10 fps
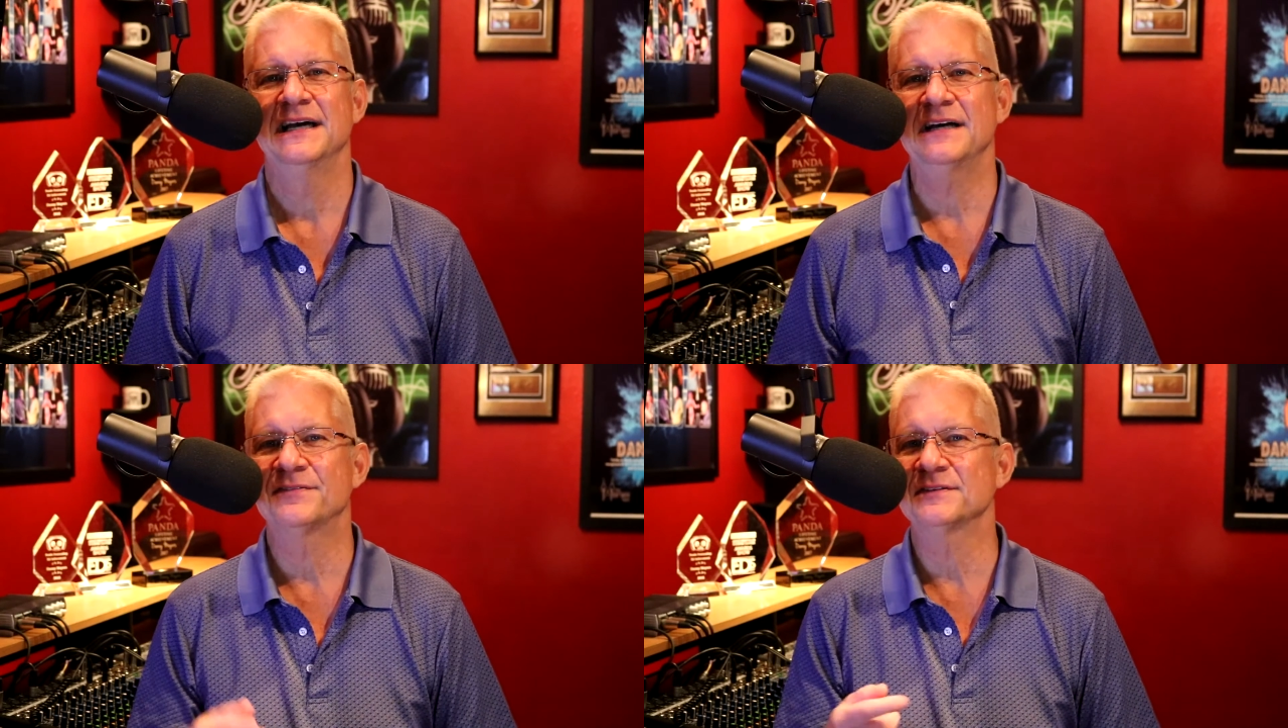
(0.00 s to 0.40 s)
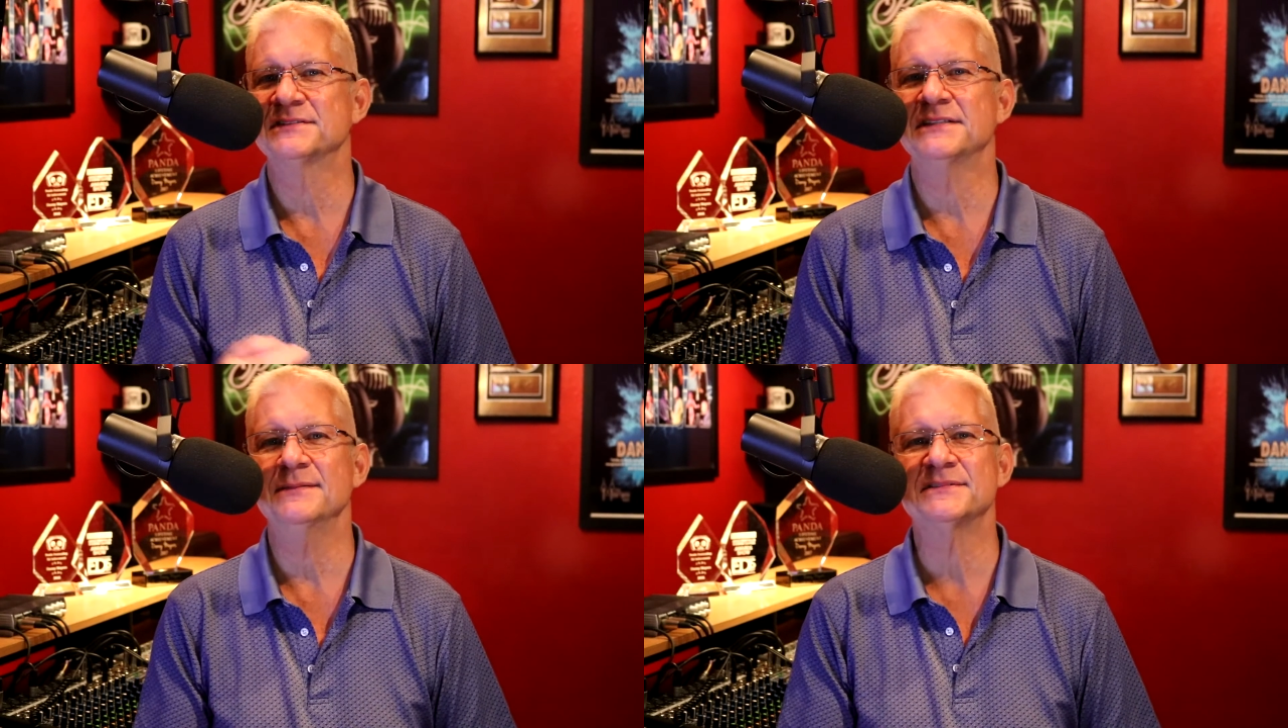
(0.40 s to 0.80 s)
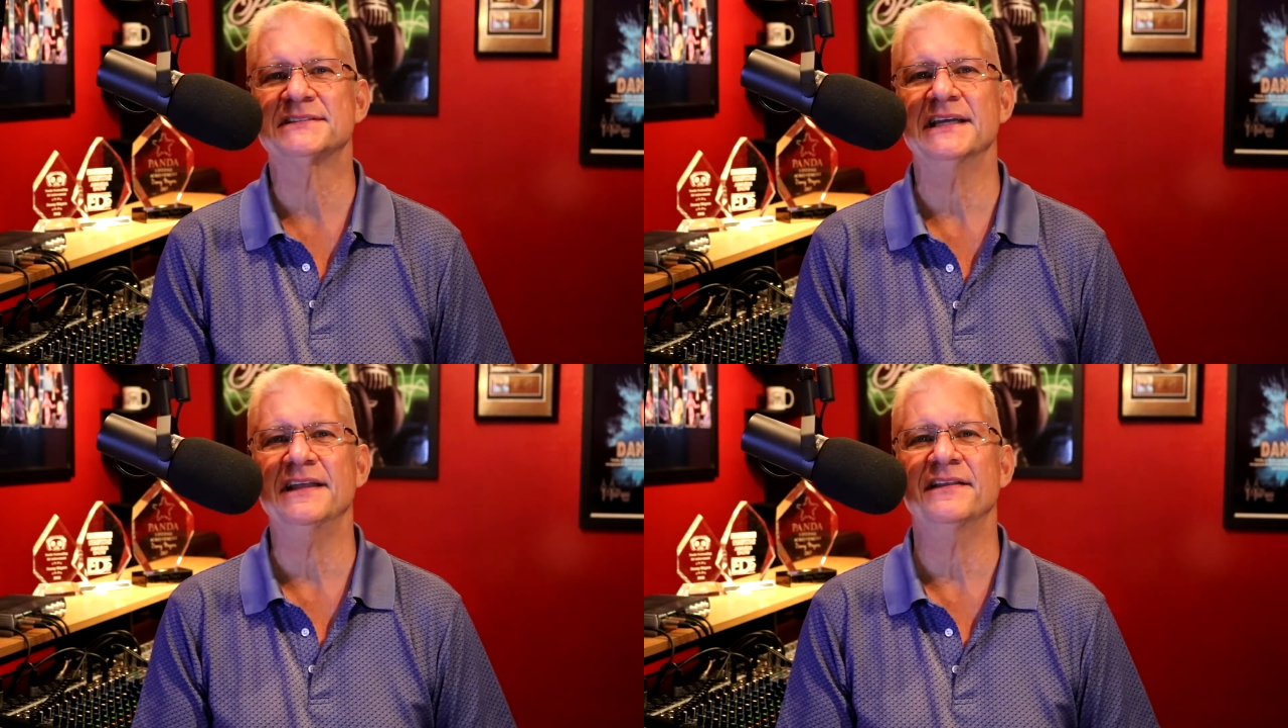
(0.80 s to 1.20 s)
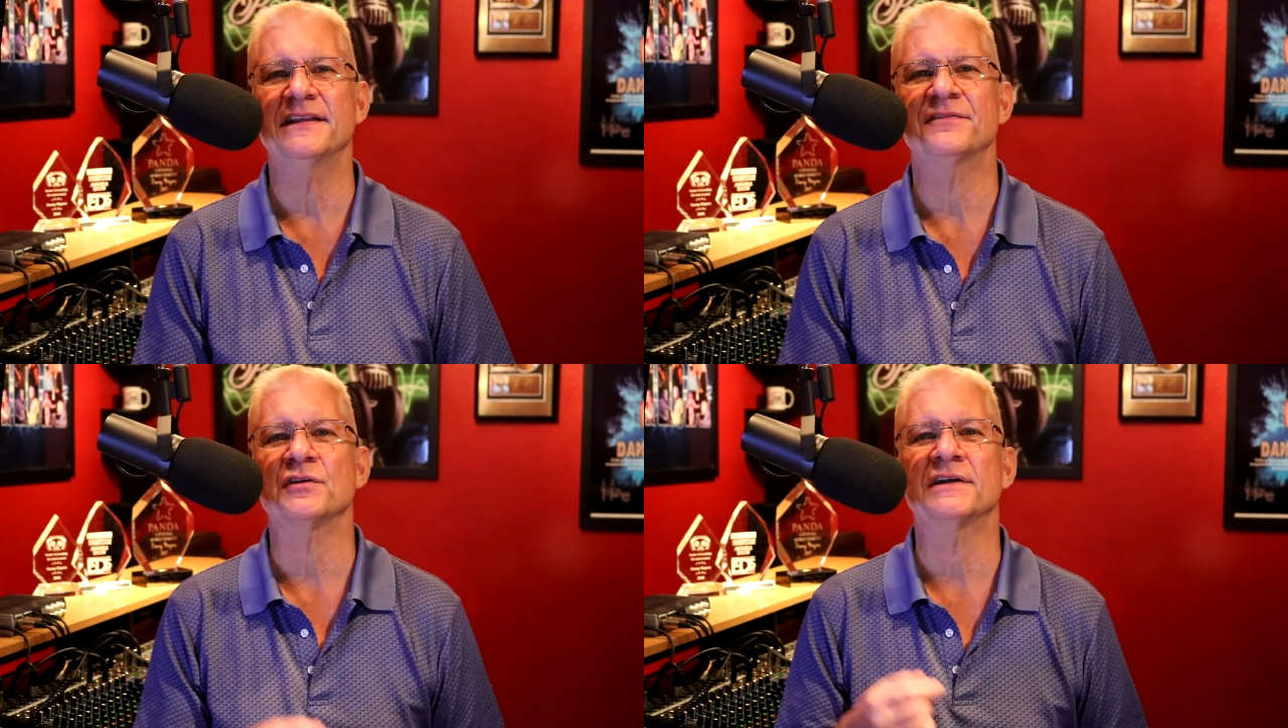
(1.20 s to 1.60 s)
I've heard some say that
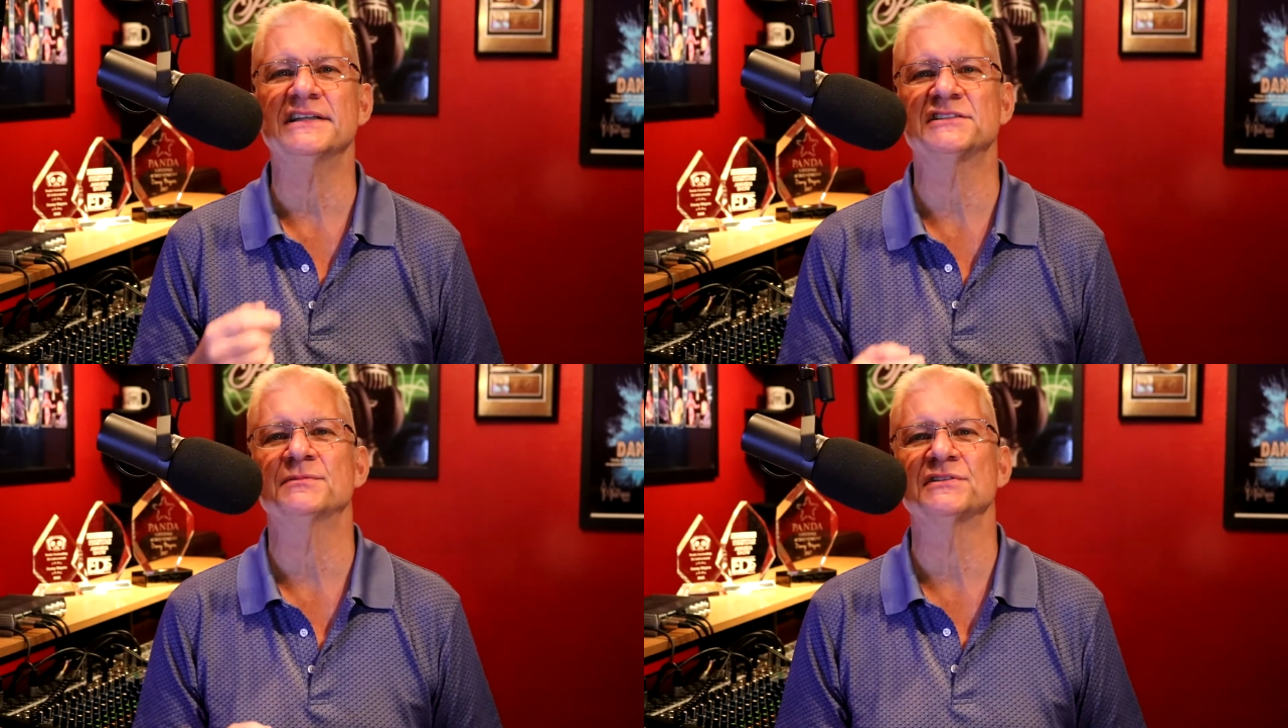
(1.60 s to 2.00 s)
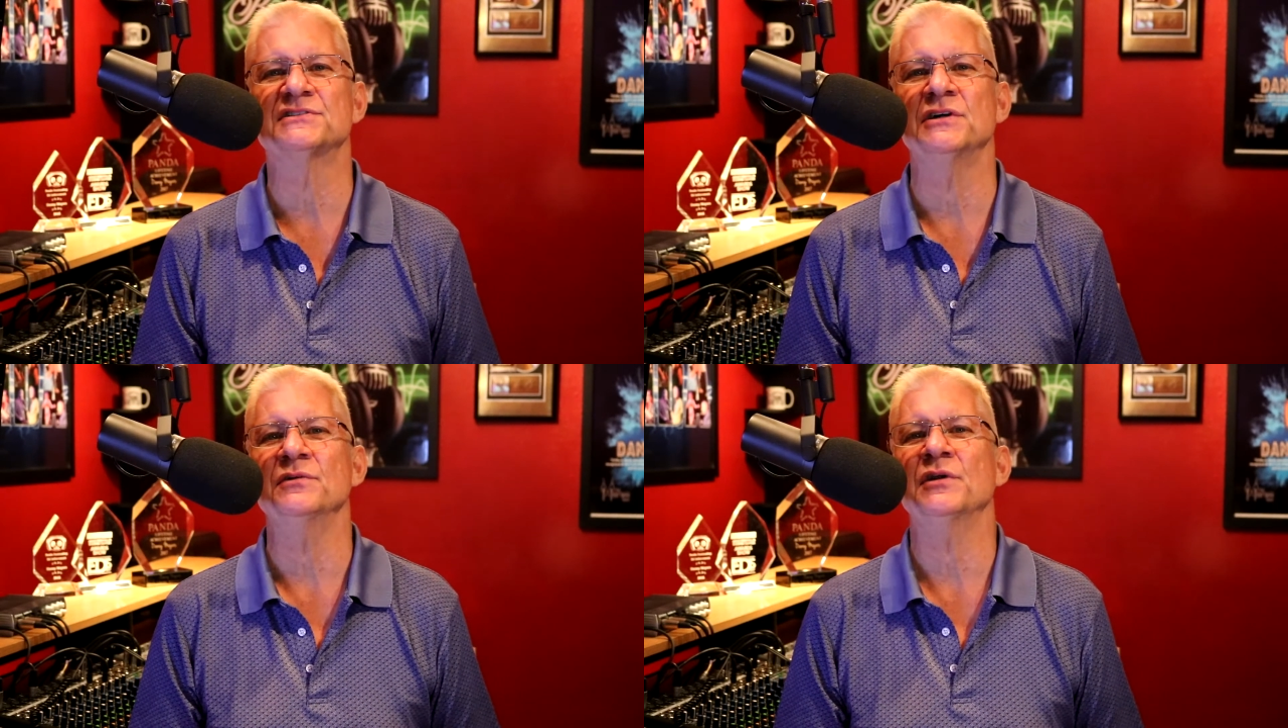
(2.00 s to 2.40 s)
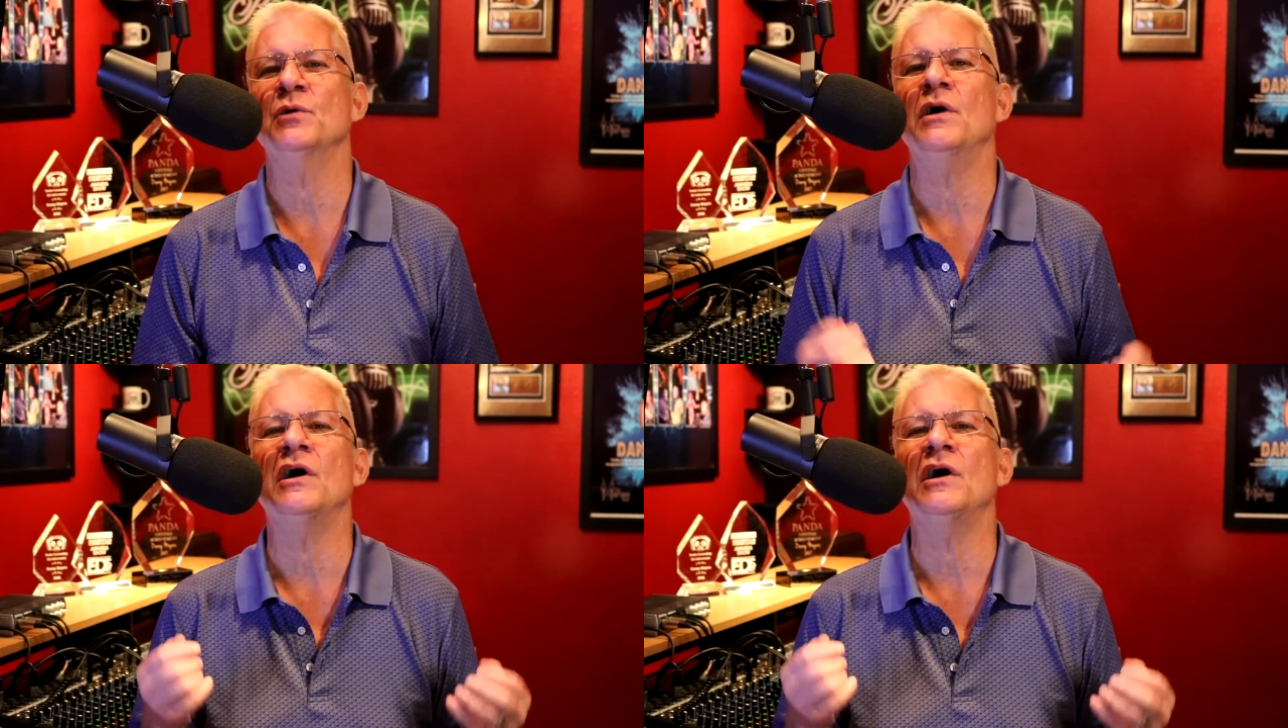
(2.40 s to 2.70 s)
if your customers don't know